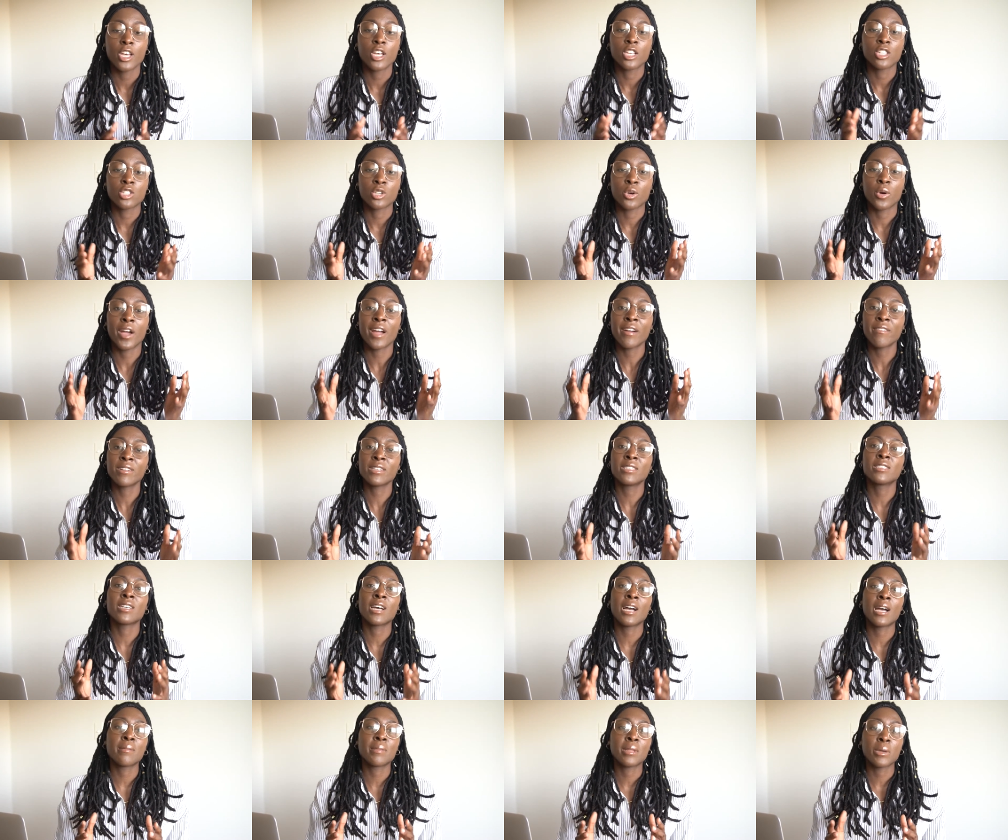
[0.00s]
So every
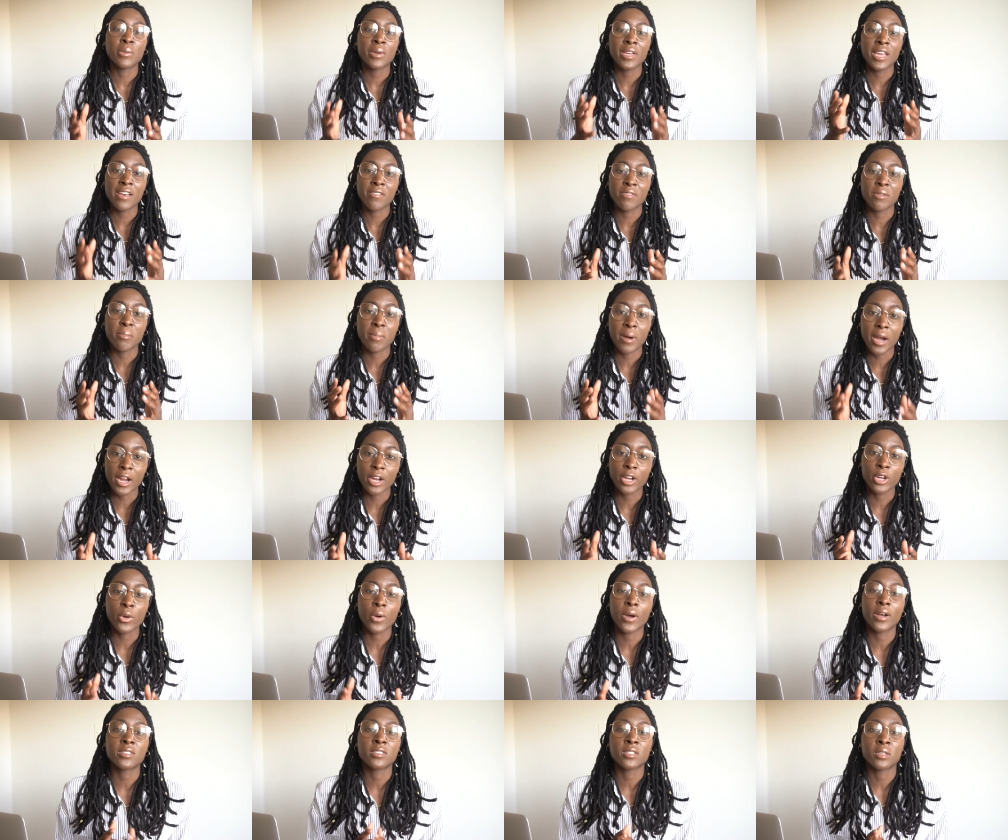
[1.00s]
time that we have a buyer
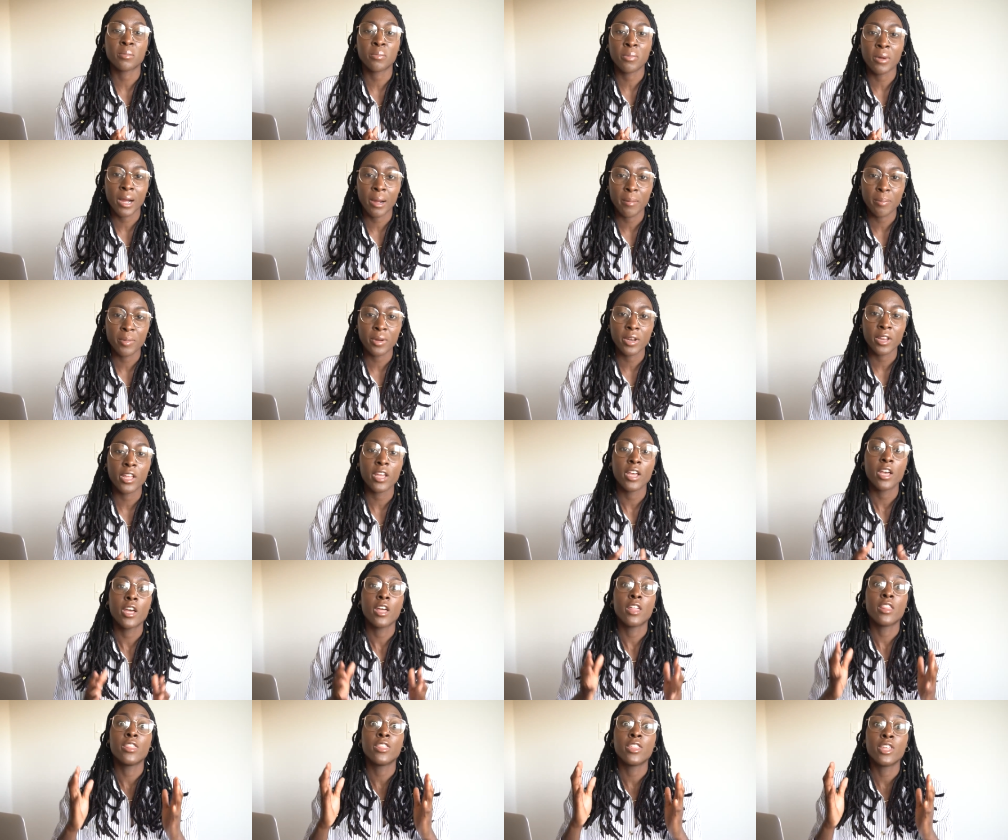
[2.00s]
go out to the property,
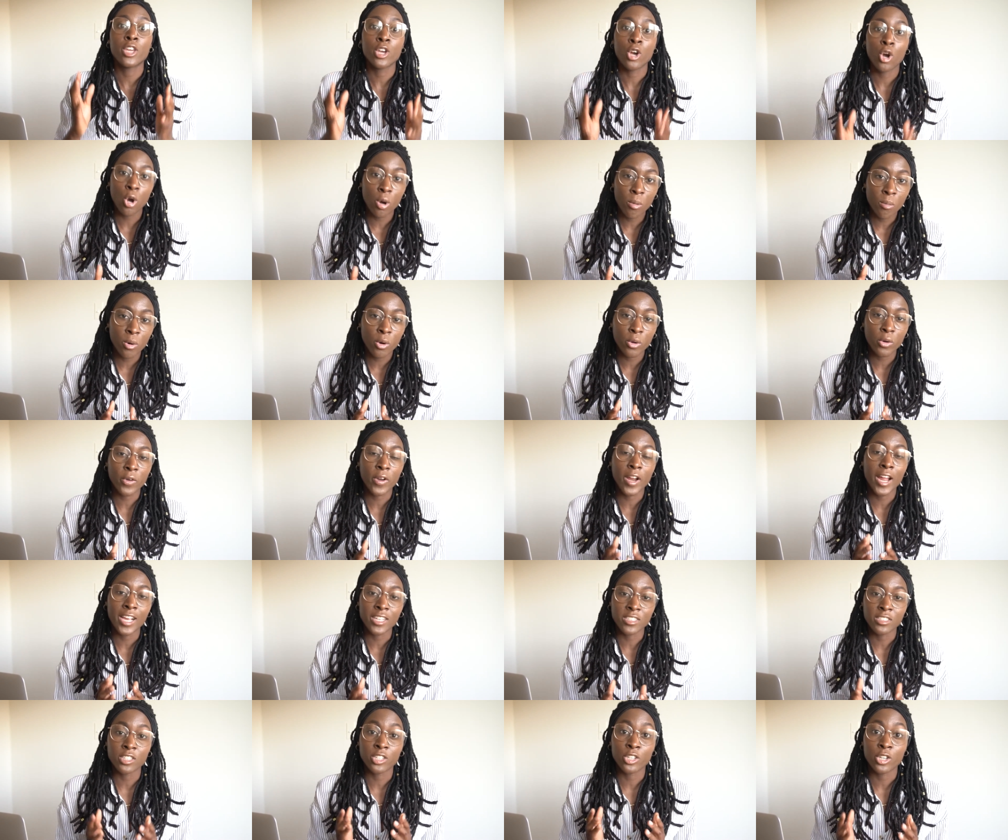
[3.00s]
the homeowner
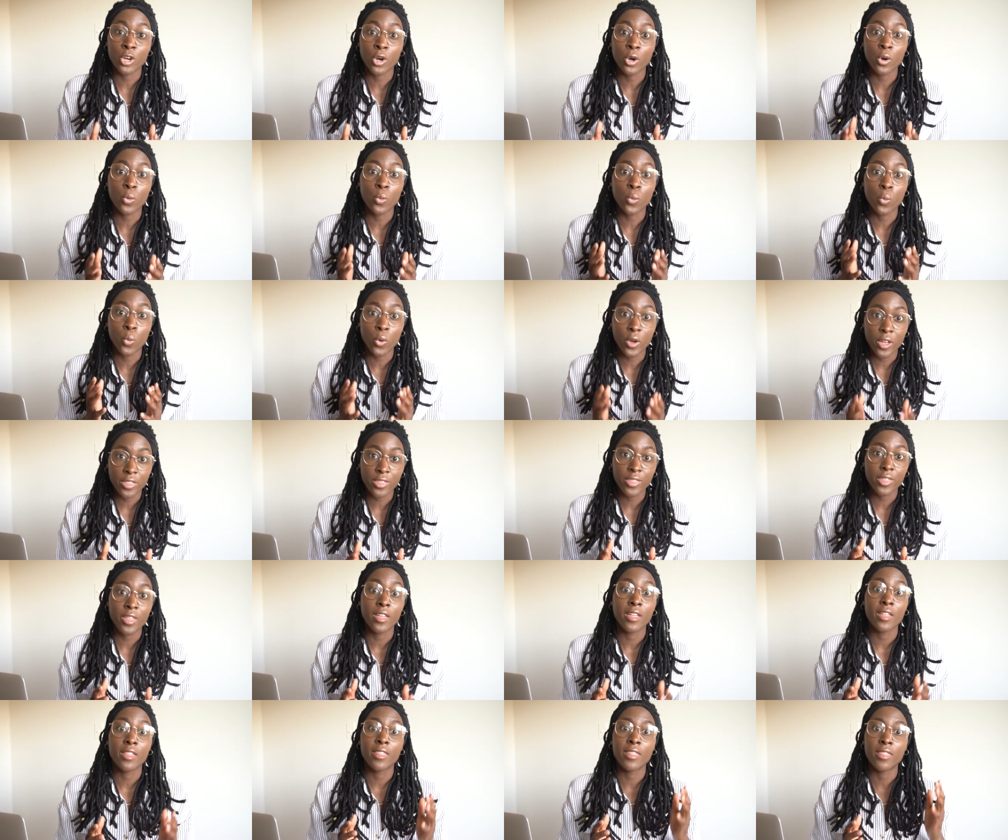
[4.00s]
has to go with
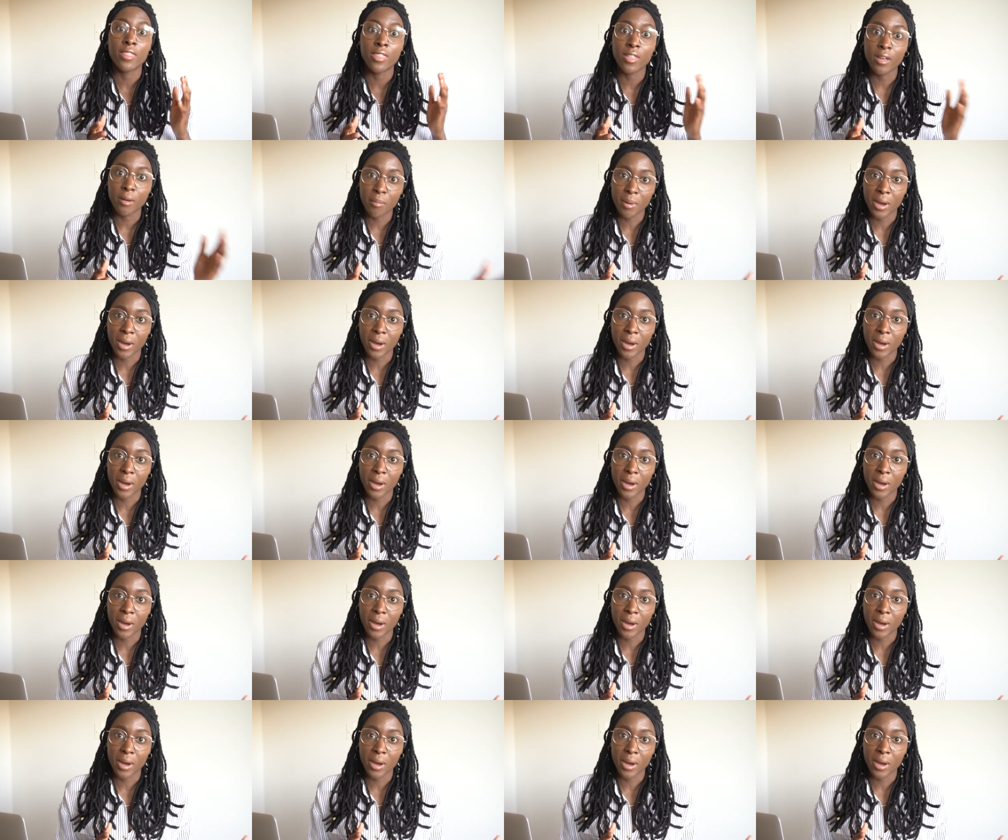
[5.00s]
the